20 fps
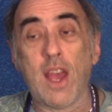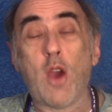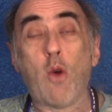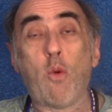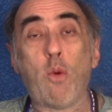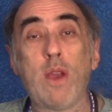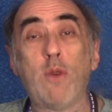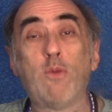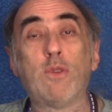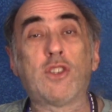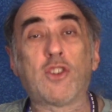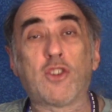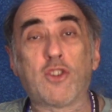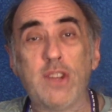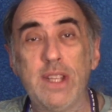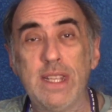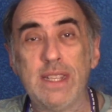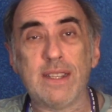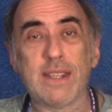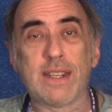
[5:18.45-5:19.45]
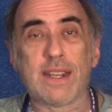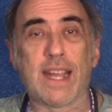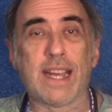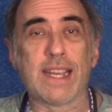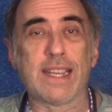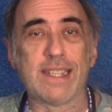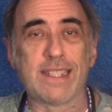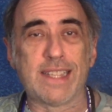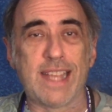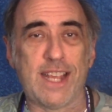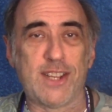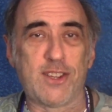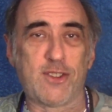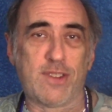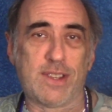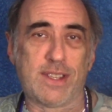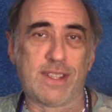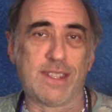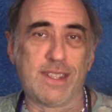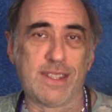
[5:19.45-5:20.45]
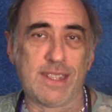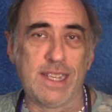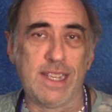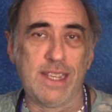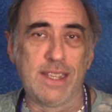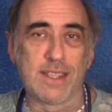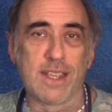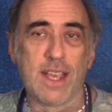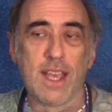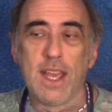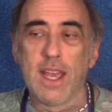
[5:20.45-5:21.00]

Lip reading: we would treat it like a dangerous disease.